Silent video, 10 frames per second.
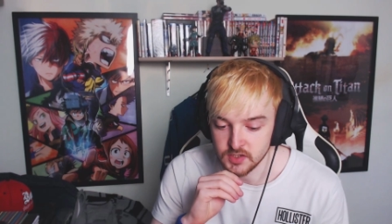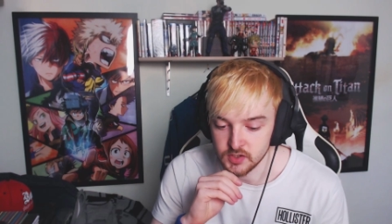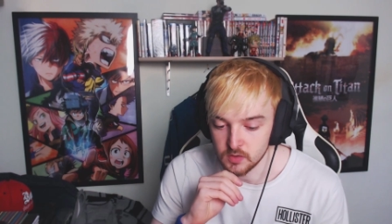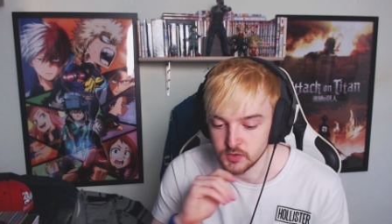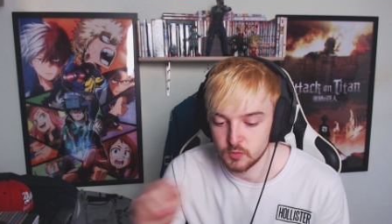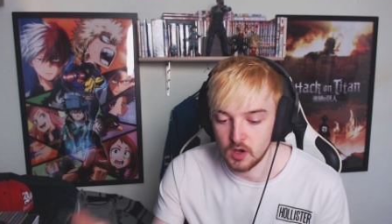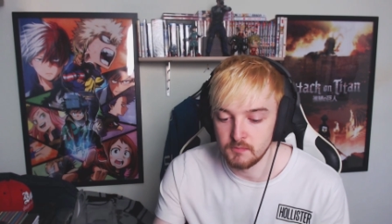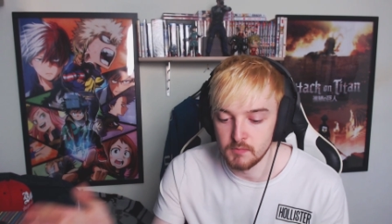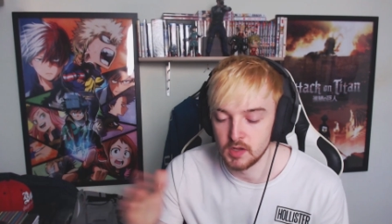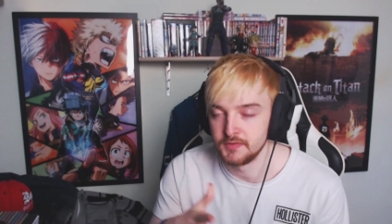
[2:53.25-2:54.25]
So it was one
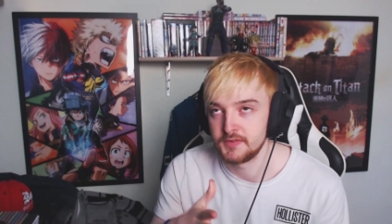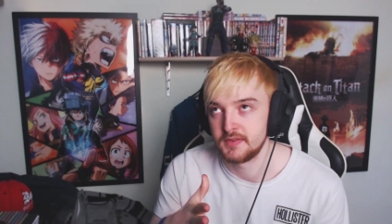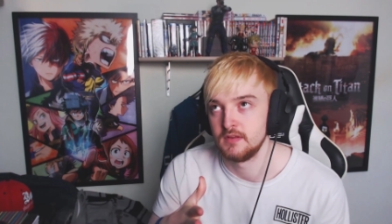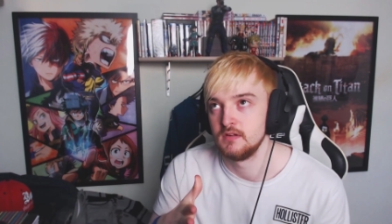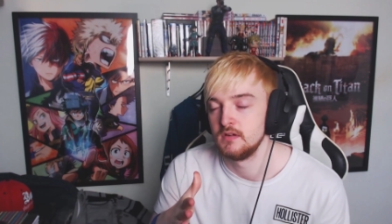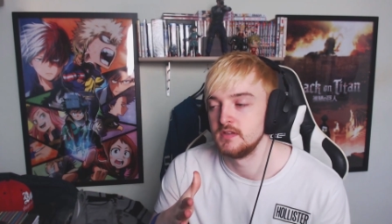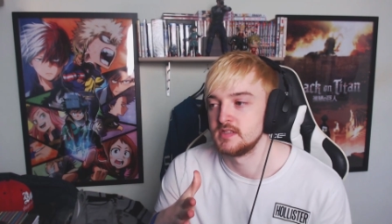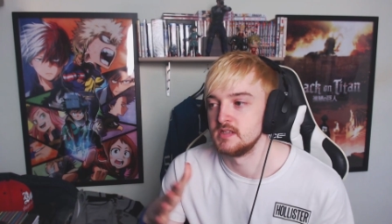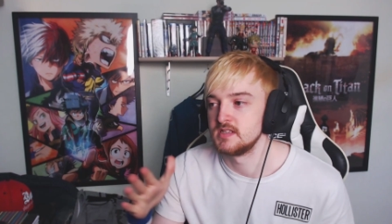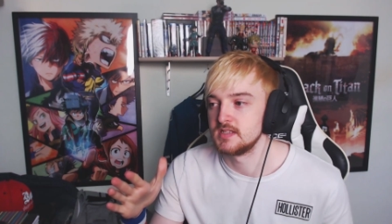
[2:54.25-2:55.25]
month
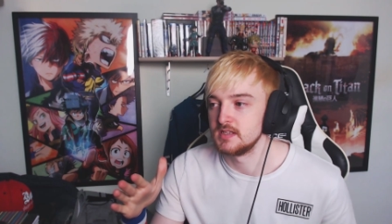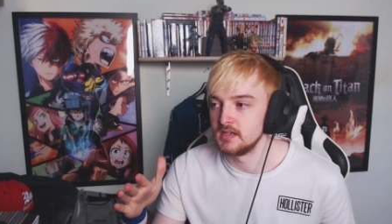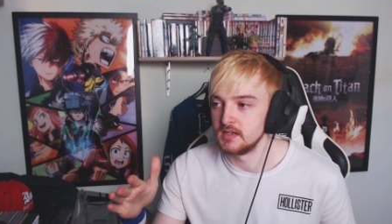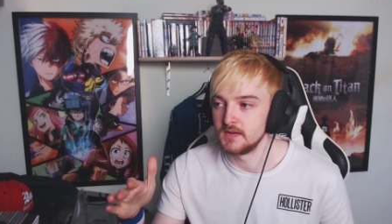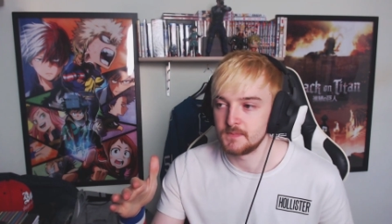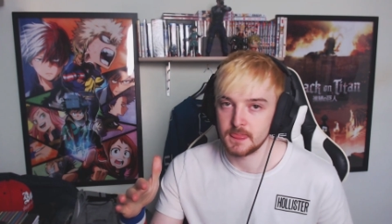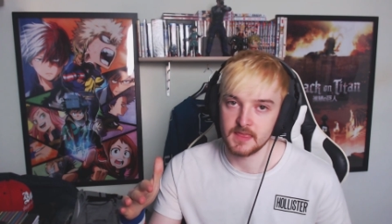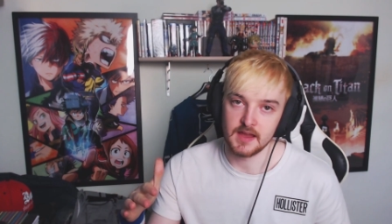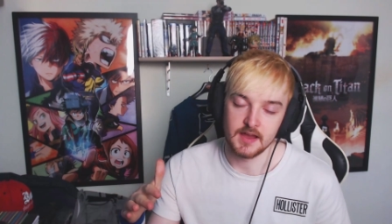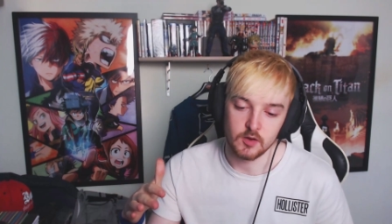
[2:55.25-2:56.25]
since the
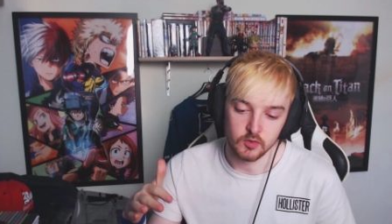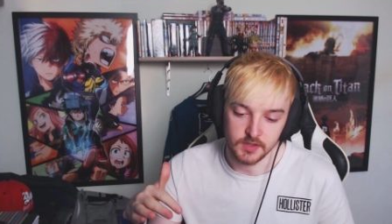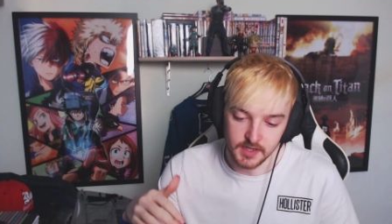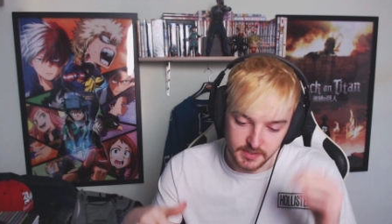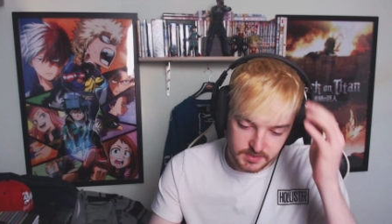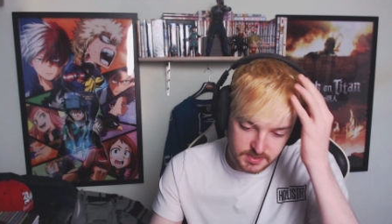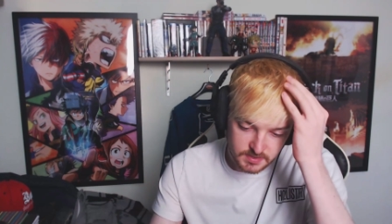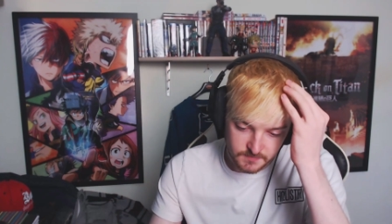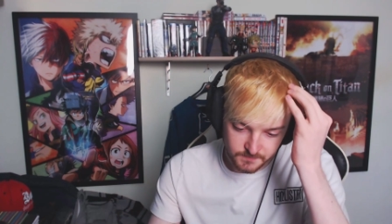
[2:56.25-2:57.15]
uh, Holy Knights